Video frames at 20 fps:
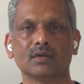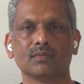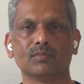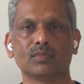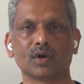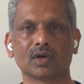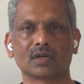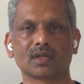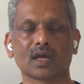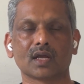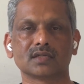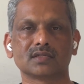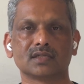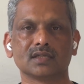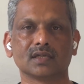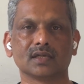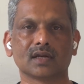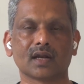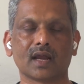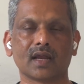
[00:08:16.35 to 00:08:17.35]

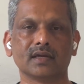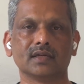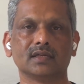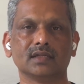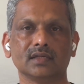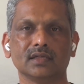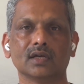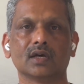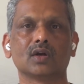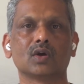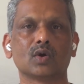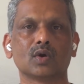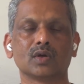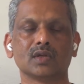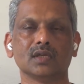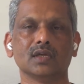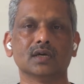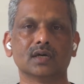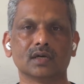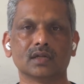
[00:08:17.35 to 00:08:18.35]
broadcasting right year on
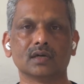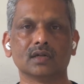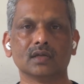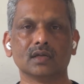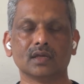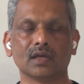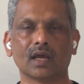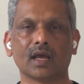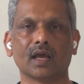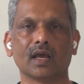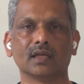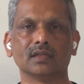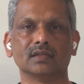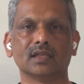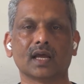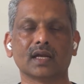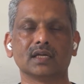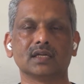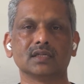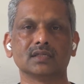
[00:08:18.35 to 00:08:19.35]
year, and
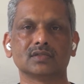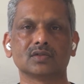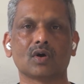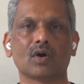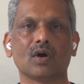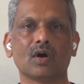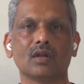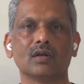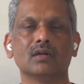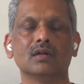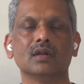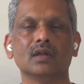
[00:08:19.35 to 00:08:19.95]
that is all